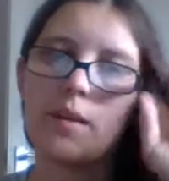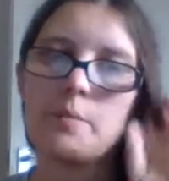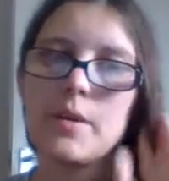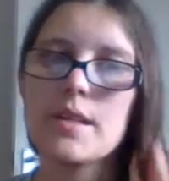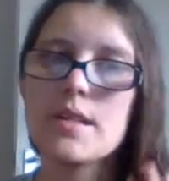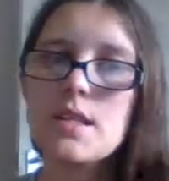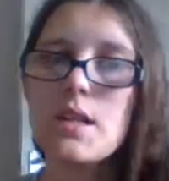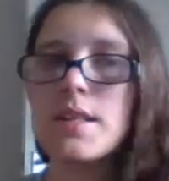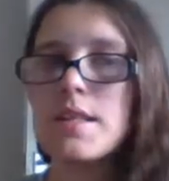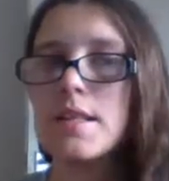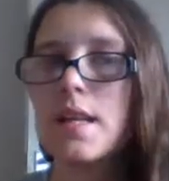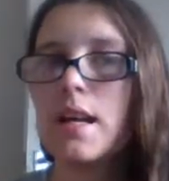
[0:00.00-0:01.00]
it by a
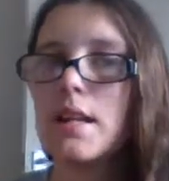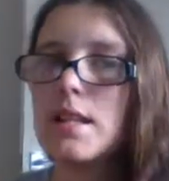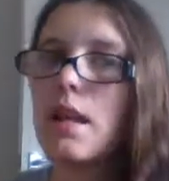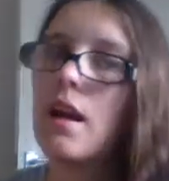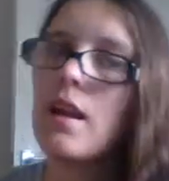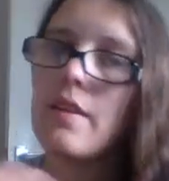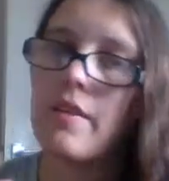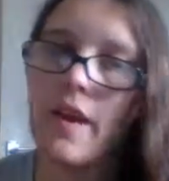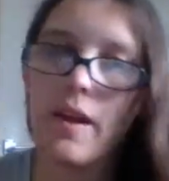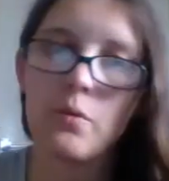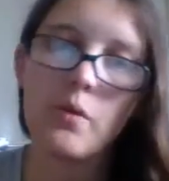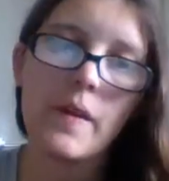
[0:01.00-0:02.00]
certain date,
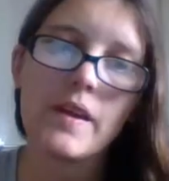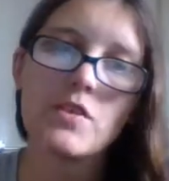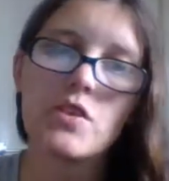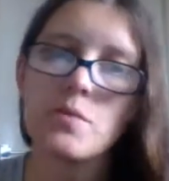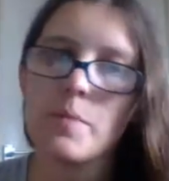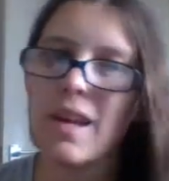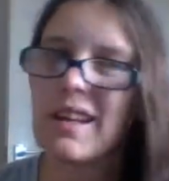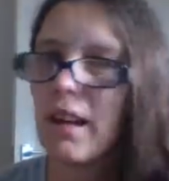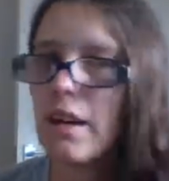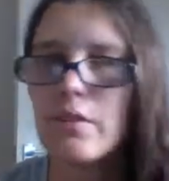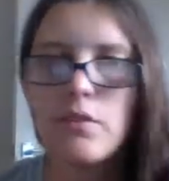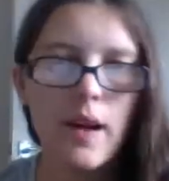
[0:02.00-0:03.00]
they will then just pick
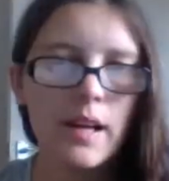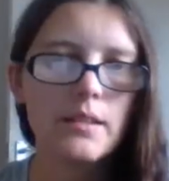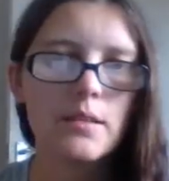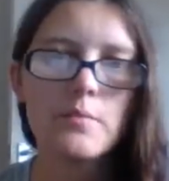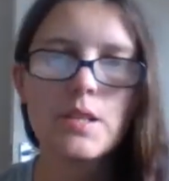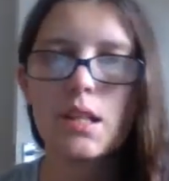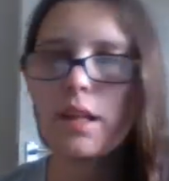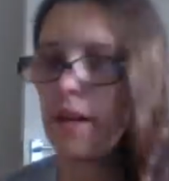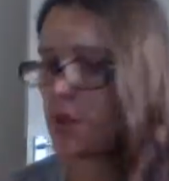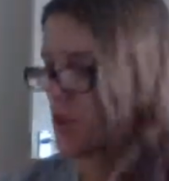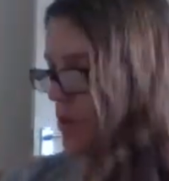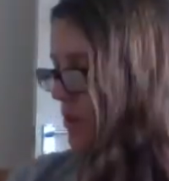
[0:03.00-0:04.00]
a random
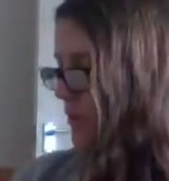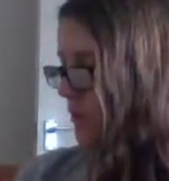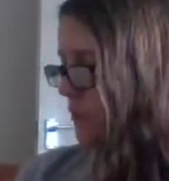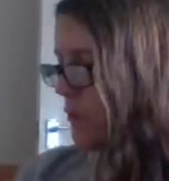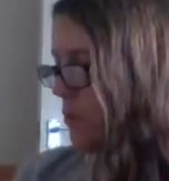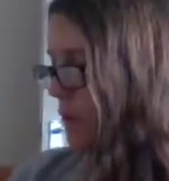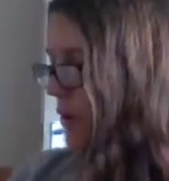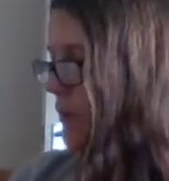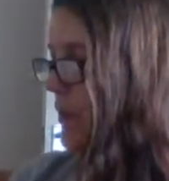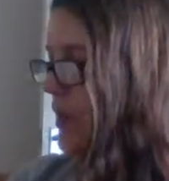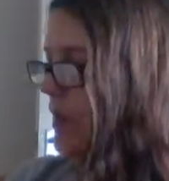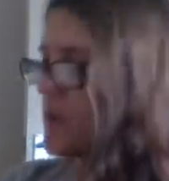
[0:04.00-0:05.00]
selection for you.
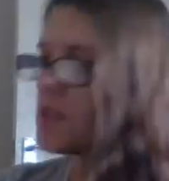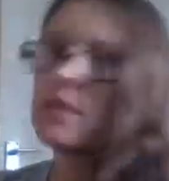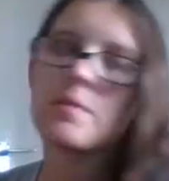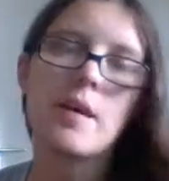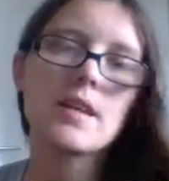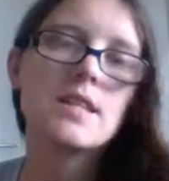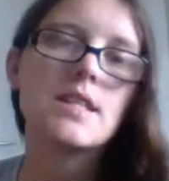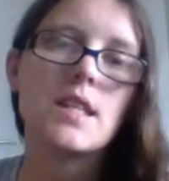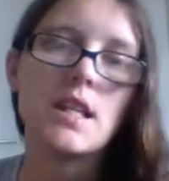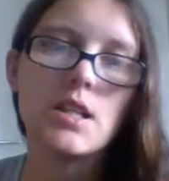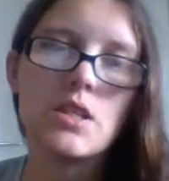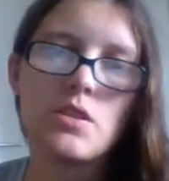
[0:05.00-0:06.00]
So the best
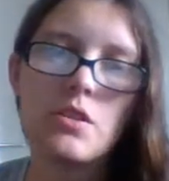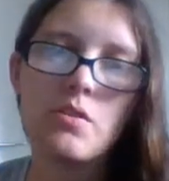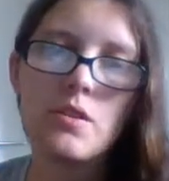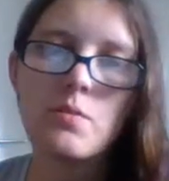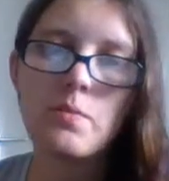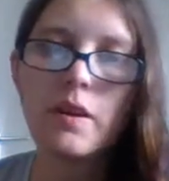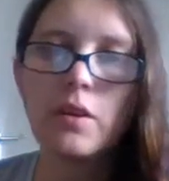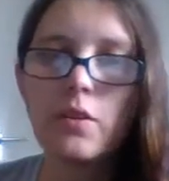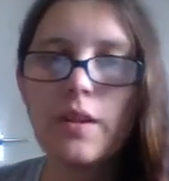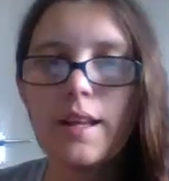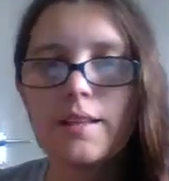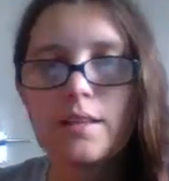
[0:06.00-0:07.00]
thing to do is when you
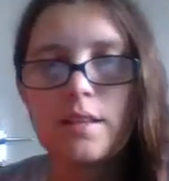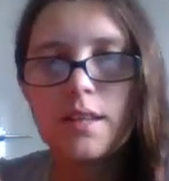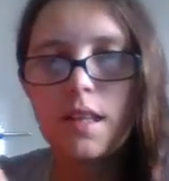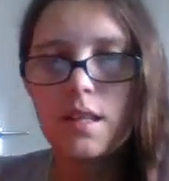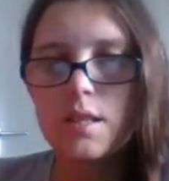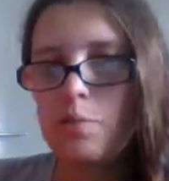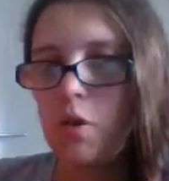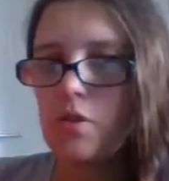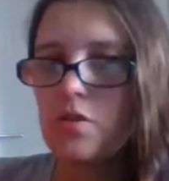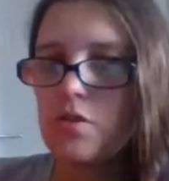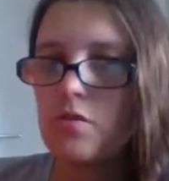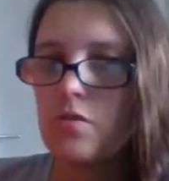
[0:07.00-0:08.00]
get this
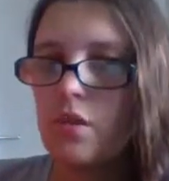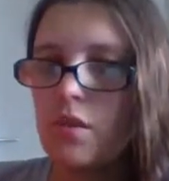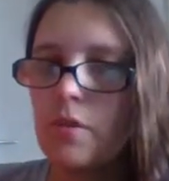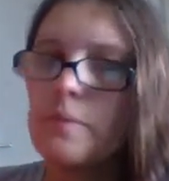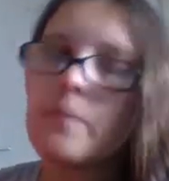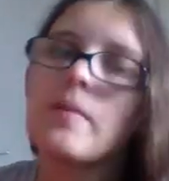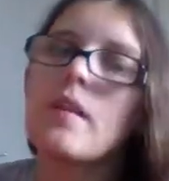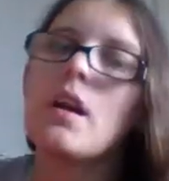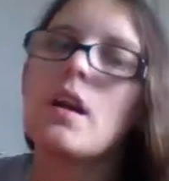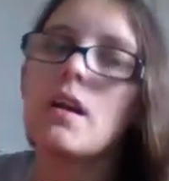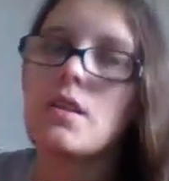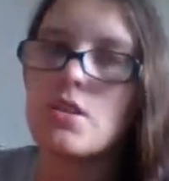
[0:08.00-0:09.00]
box through,
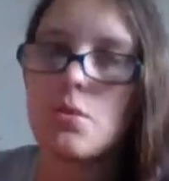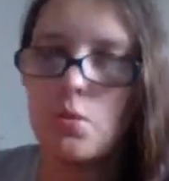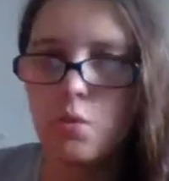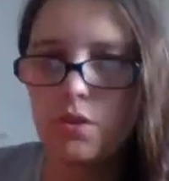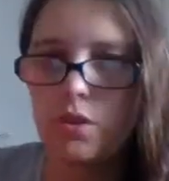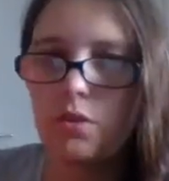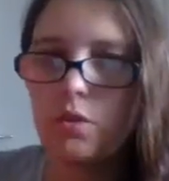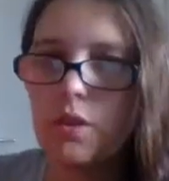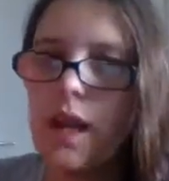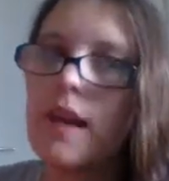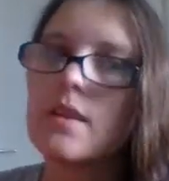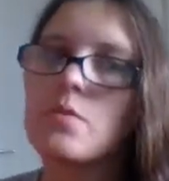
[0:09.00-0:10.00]
is to order your
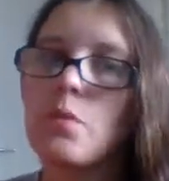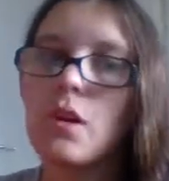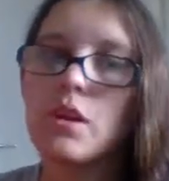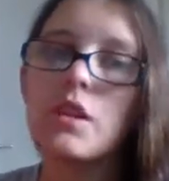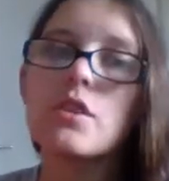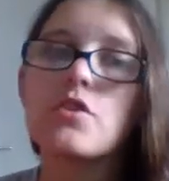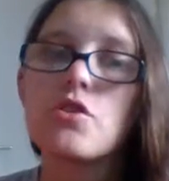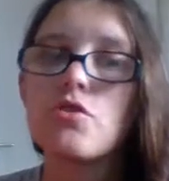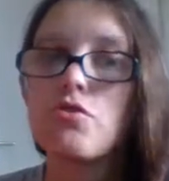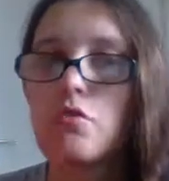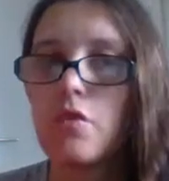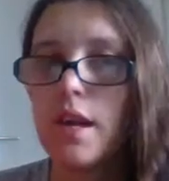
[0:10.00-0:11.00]
next one
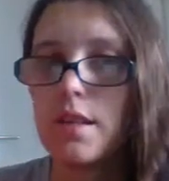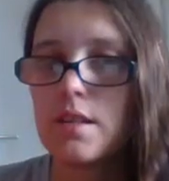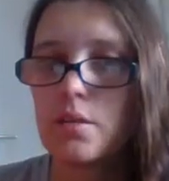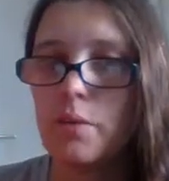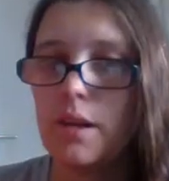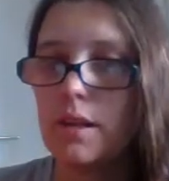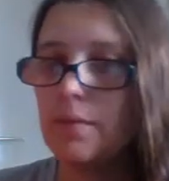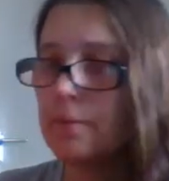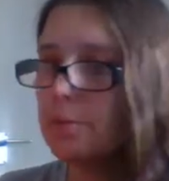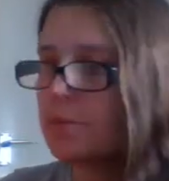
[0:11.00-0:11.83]
straight away,